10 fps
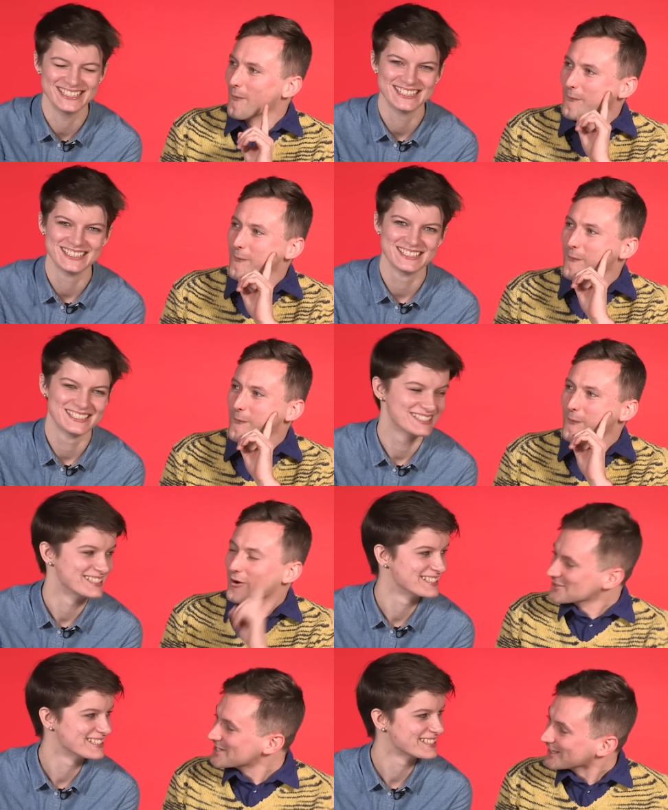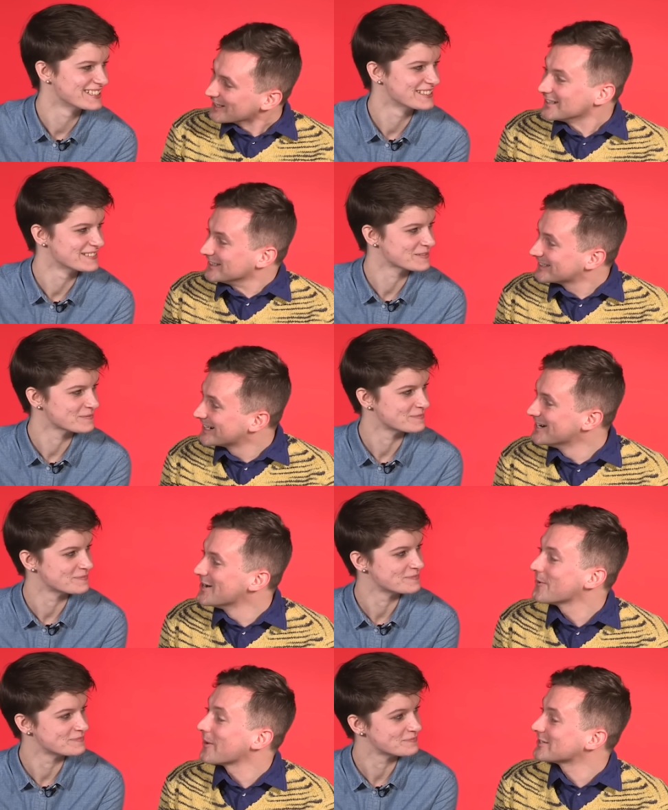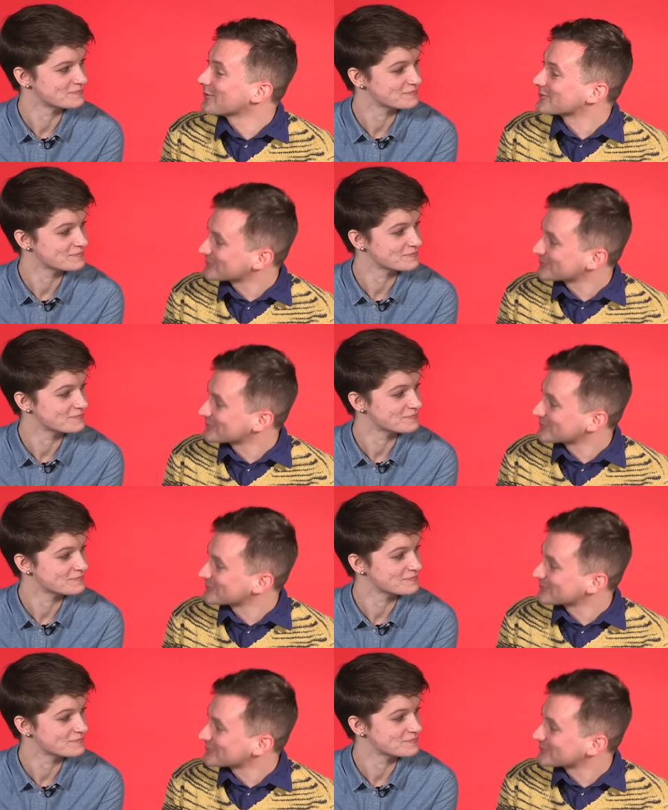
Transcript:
Speaker 1: What's it like when you're